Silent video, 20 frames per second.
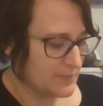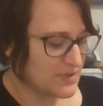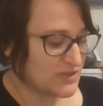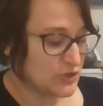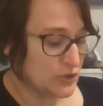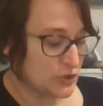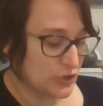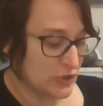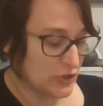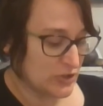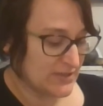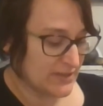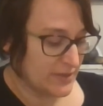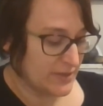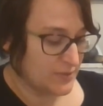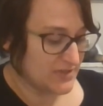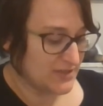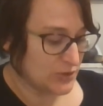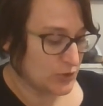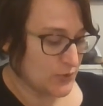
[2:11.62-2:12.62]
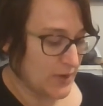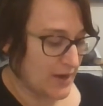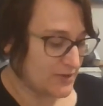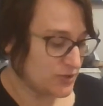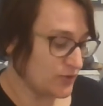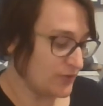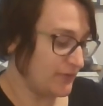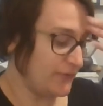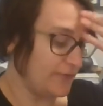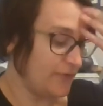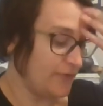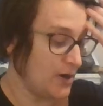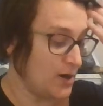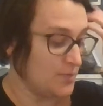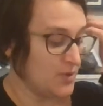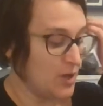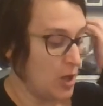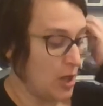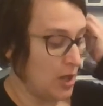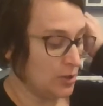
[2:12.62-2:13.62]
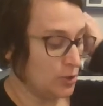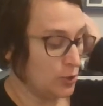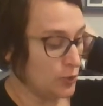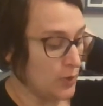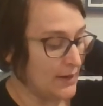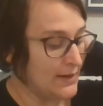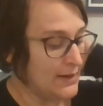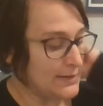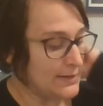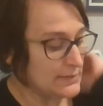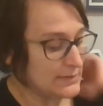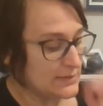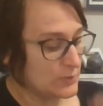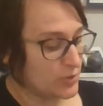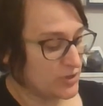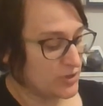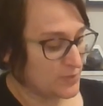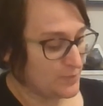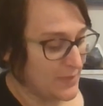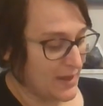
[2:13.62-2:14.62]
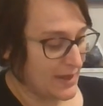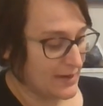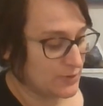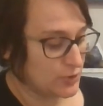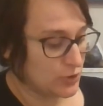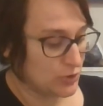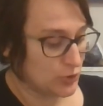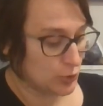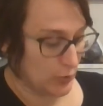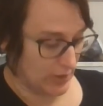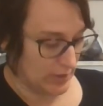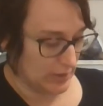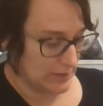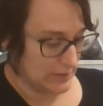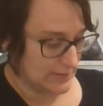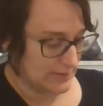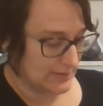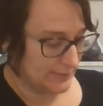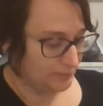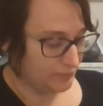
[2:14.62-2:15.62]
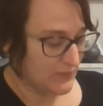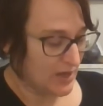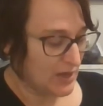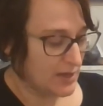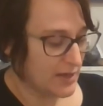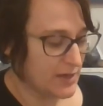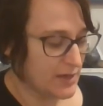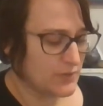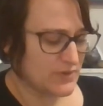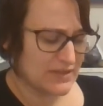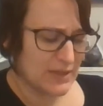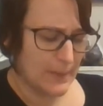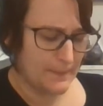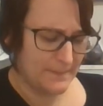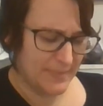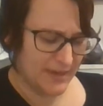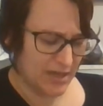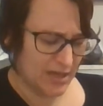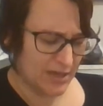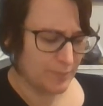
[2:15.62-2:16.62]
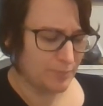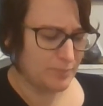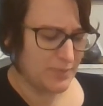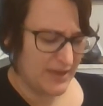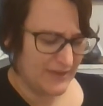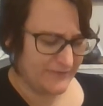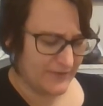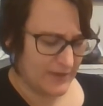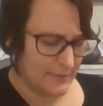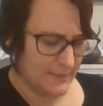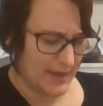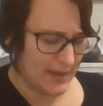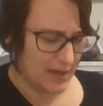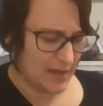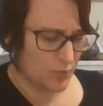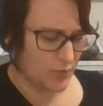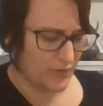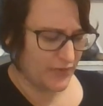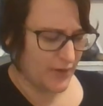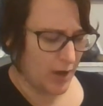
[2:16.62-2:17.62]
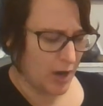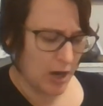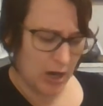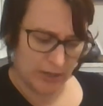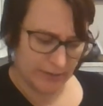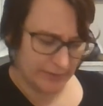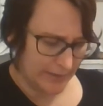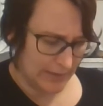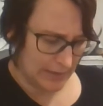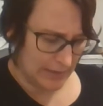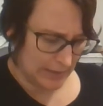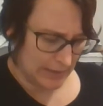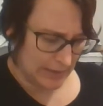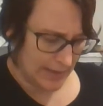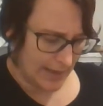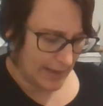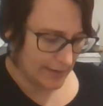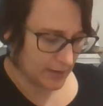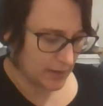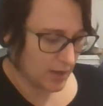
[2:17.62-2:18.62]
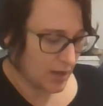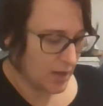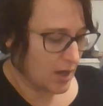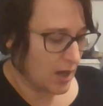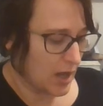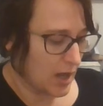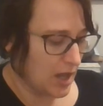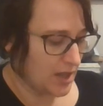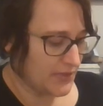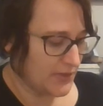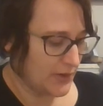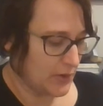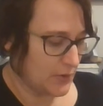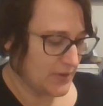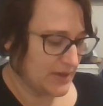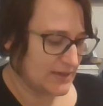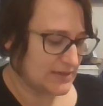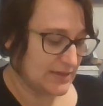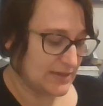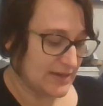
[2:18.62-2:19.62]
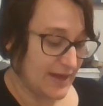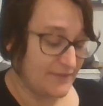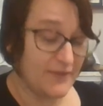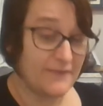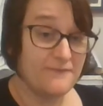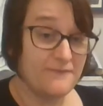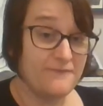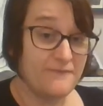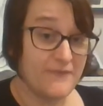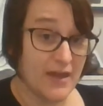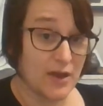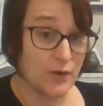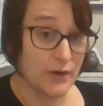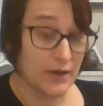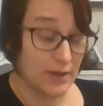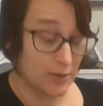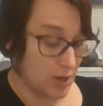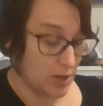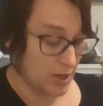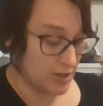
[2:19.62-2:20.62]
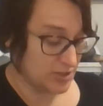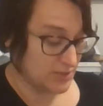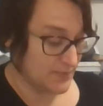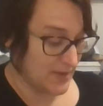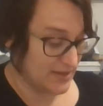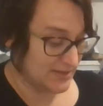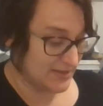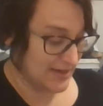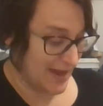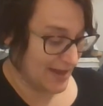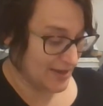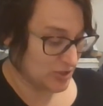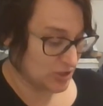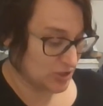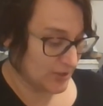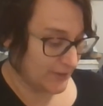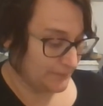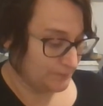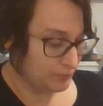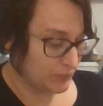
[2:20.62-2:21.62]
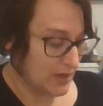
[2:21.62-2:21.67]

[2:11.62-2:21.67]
Mr. Dursley was the director of a firm called Grunnings, which made drills. He was a big, beefy man with a hardly any neck, although he did have a very large mustache.